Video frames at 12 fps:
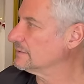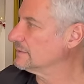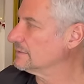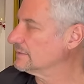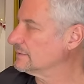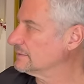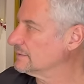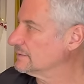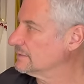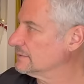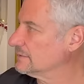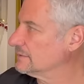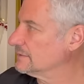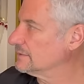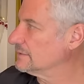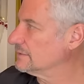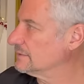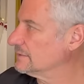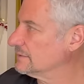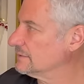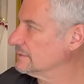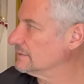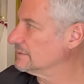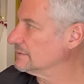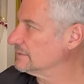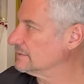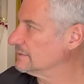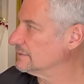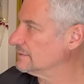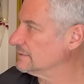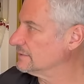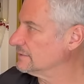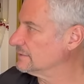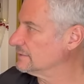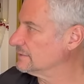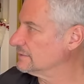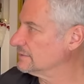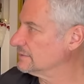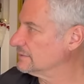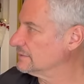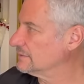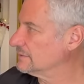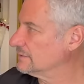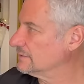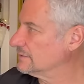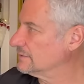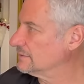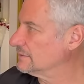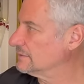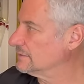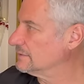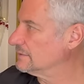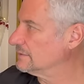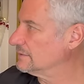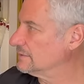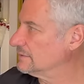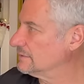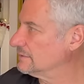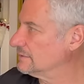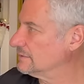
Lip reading: (not speaking)